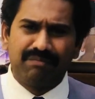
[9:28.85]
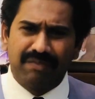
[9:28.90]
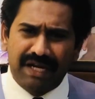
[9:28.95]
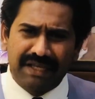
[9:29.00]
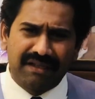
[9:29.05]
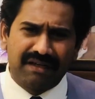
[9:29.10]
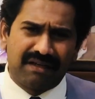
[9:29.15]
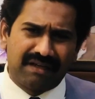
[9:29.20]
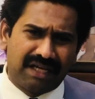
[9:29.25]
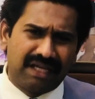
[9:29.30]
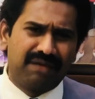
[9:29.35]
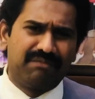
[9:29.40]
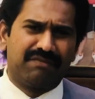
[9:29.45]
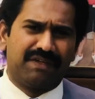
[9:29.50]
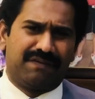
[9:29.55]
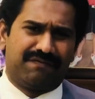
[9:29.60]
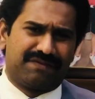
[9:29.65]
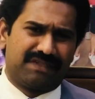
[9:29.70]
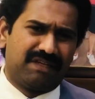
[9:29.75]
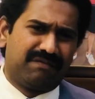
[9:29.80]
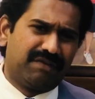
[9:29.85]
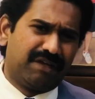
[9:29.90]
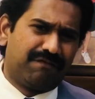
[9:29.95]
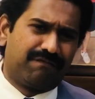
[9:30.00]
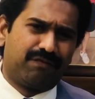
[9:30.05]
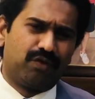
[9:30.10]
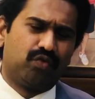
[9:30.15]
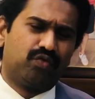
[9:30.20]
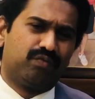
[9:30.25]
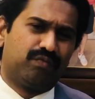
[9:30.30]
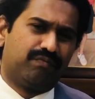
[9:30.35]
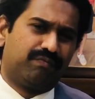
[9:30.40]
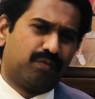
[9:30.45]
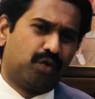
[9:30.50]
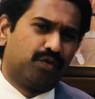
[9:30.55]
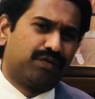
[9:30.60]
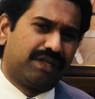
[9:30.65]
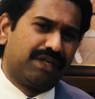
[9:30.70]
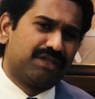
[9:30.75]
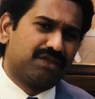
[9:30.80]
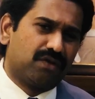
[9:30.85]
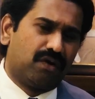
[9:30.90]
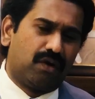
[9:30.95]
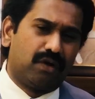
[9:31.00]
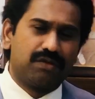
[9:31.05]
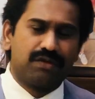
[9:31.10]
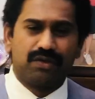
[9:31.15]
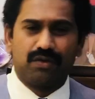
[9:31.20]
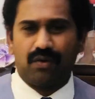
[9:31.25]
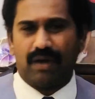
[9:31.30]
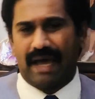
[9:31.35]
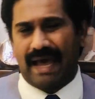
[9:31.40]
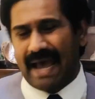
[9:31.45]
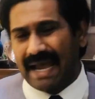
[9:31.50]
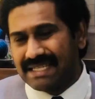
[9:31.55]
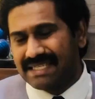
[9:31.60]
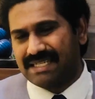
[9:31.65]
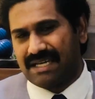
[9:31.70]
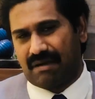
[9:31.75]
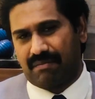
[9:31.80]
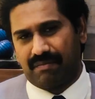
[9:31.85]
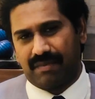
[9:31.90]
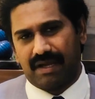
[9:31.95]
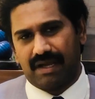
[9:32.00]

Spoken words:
by the time if some a few more things also adds up,